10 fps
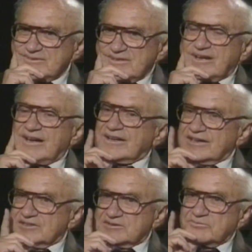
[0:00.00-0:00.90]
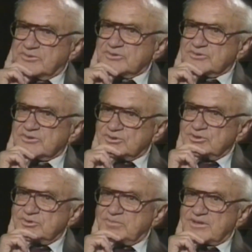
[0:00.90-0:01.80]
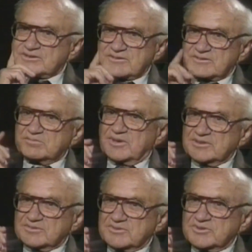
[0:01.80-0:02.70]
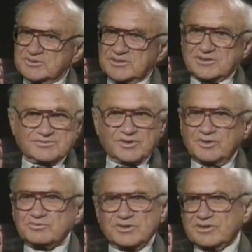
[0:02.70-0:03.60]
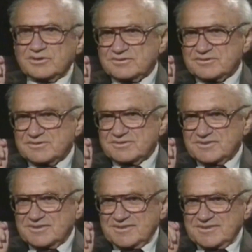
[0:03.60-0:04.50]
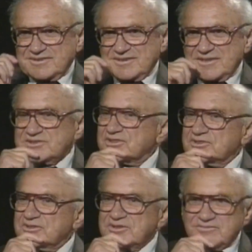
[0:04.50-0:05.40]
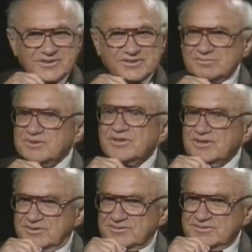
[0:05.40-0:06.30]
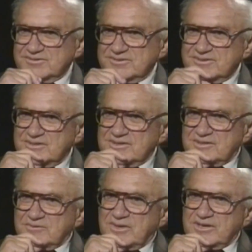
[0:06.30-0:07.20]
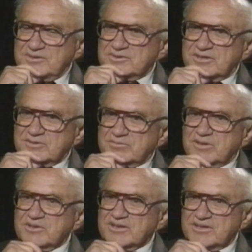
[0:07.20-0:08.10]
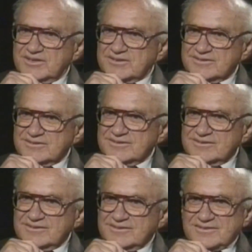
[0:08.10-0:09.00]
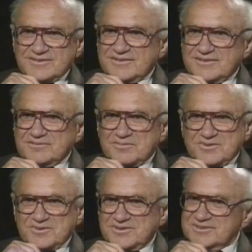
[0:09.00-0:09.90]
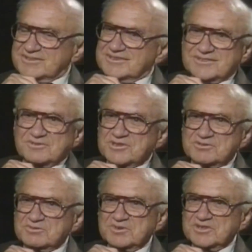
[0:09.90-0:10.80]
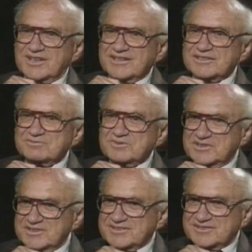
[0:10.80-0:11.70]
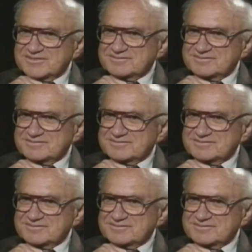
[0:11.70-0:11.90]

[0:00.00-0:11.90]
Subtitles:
I asked them first, do you buy savings bonds for yourself? Oh, no. Is it a good investment? No. Why do you tell the public it is? Because the Treasury wouldn't like it if we didn't.